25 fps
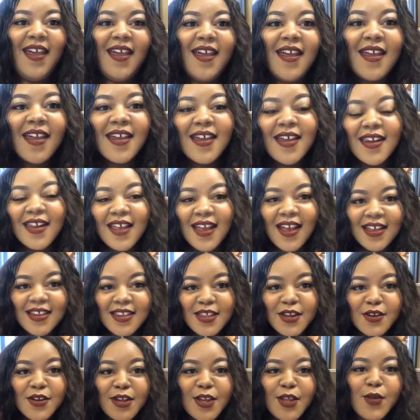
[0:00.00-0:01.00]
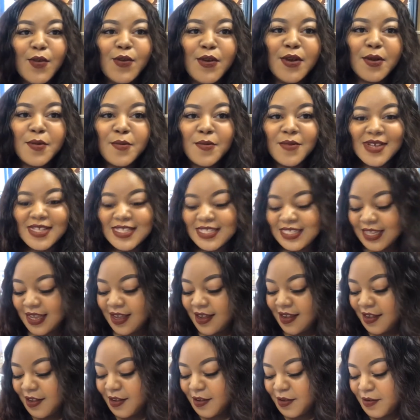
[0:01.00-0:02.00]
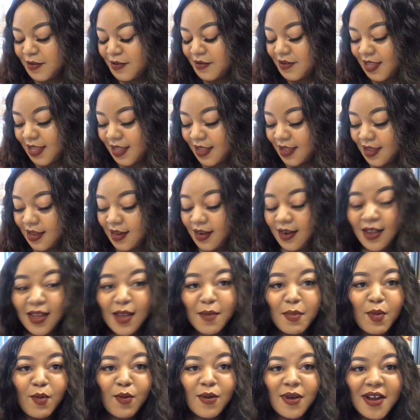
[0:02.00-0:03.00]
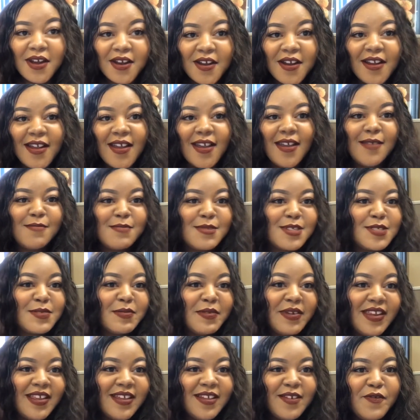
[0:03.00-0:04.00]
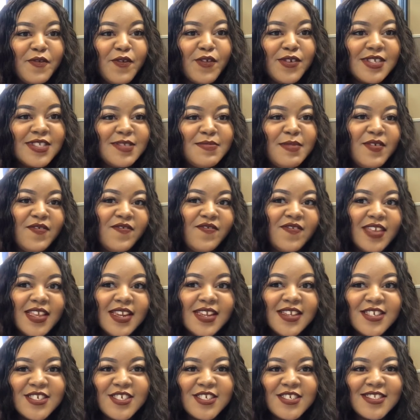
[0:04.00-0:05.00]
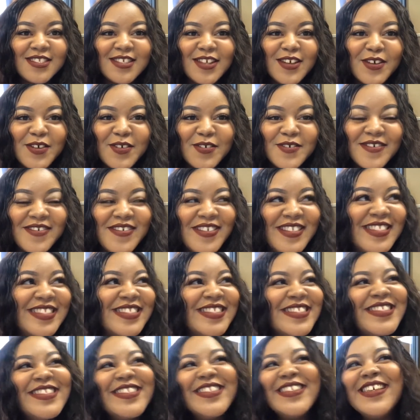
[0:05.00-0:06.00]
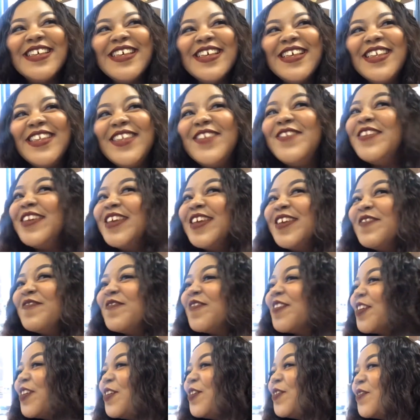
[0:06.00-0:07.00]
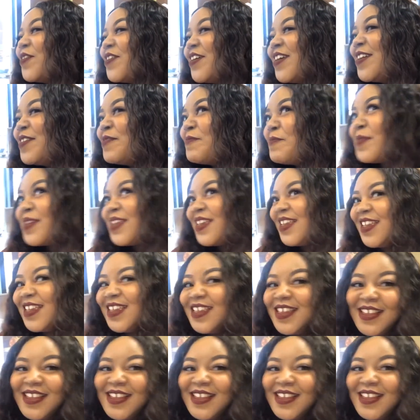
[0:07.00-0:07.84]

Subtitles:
And I literally ordered 1 taco and a cup of water, and I'm just waiting for it to be finished so you can record me.